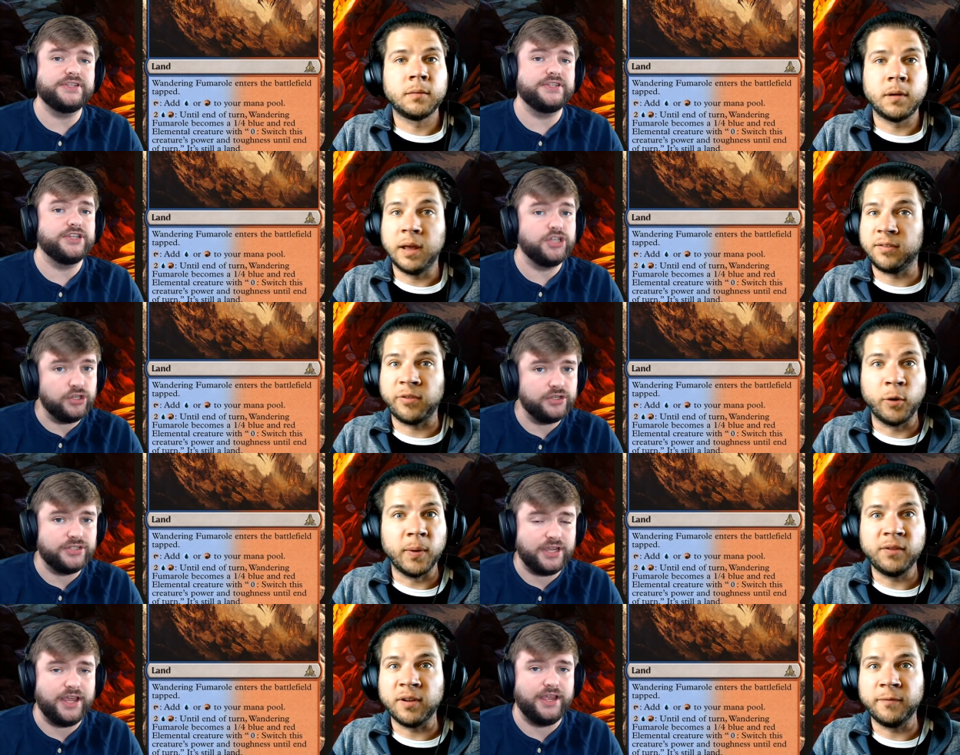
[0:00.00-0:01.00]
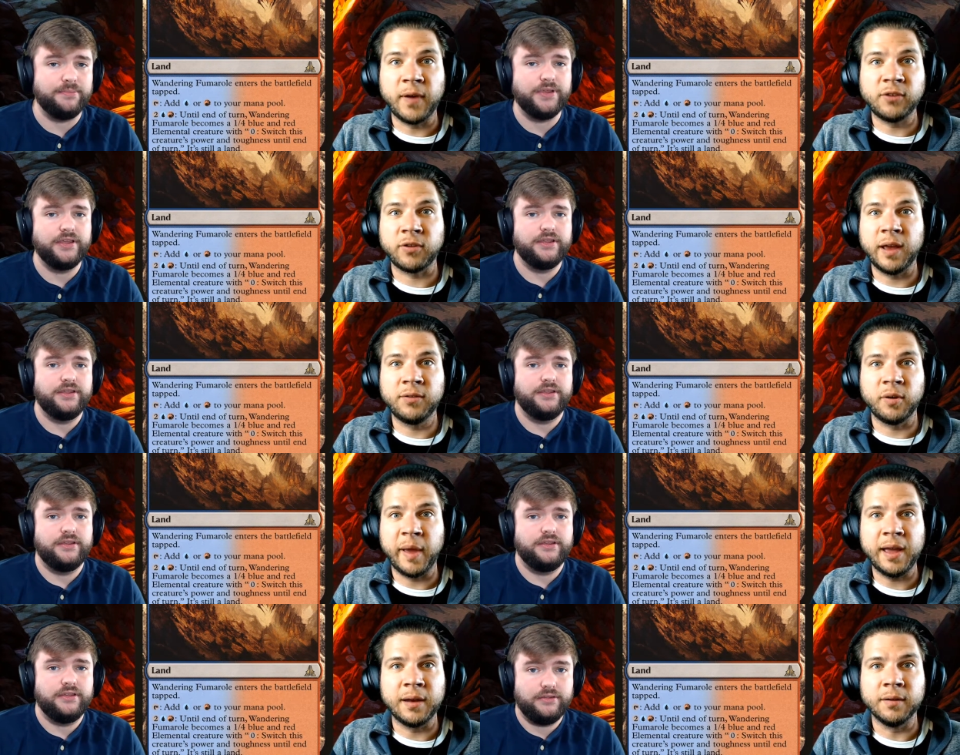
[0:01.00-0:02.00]
Speaker 1: is the reason fetch lands are banned.
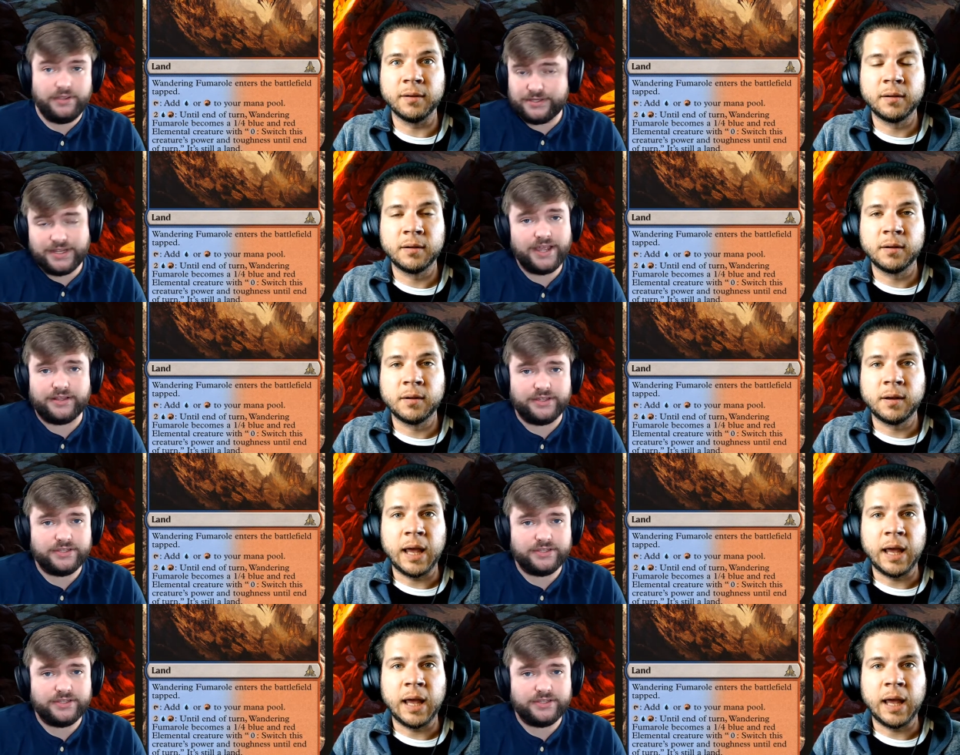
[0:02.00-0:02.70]
Exactly. If